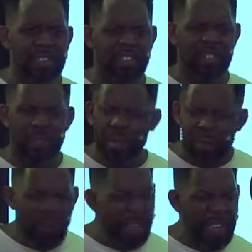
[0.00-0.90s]
So me and my
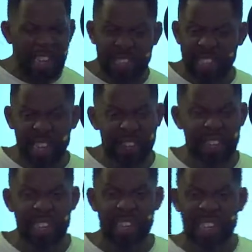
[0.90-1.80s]
wife got together
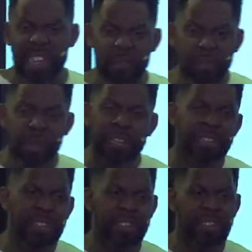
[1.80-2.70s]
and I
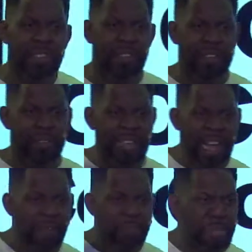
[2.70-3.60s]
repented for
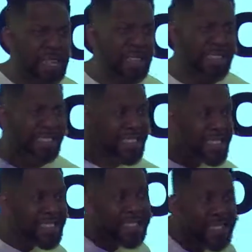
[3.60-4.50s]
not being
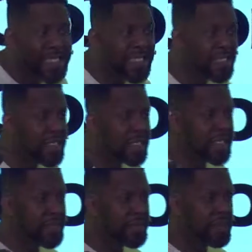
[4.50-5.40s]
consistent
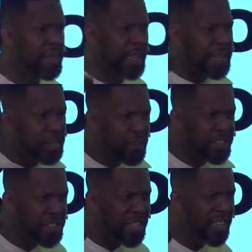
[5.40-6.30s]
in
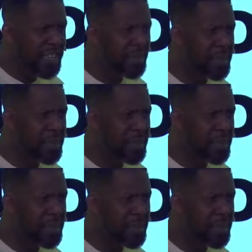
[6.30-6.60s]
trusting him.